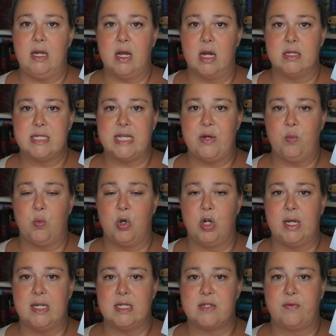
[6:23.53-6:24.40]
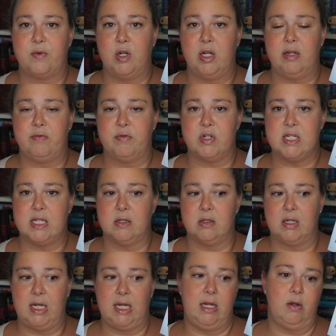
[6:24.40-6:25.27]
content warnings for
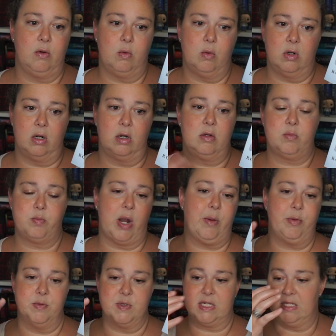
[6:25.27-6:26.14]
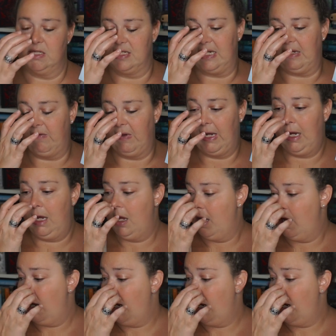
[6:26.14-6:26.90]
infertility or problems conceiving.